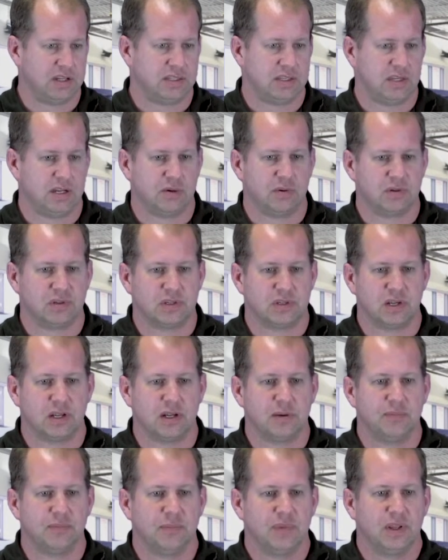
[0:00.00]

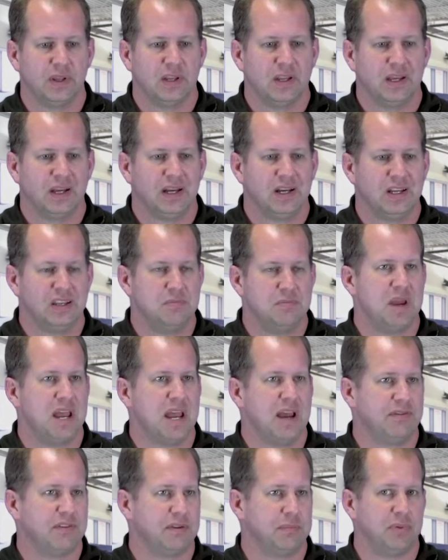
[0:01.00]
sequencing, you may
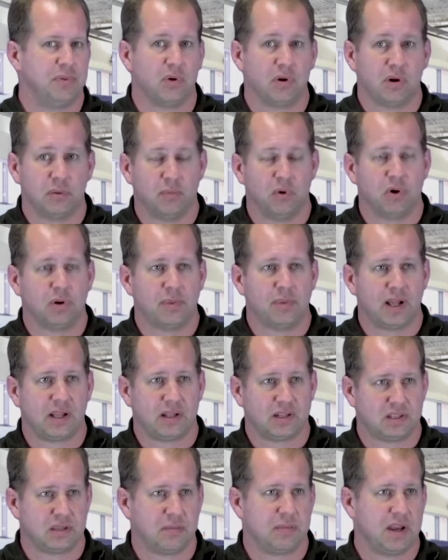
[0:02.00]
have to bore
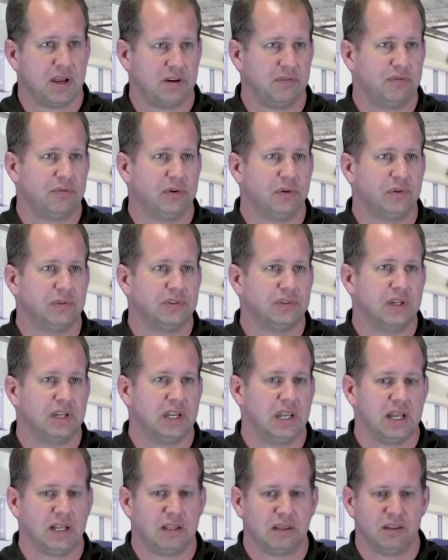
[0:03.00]
balance the manifold to
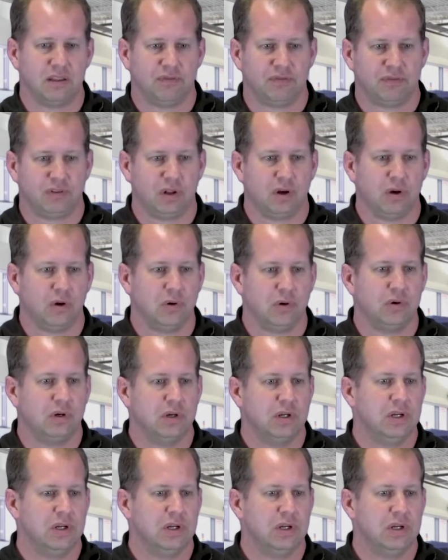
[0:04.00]
get the flow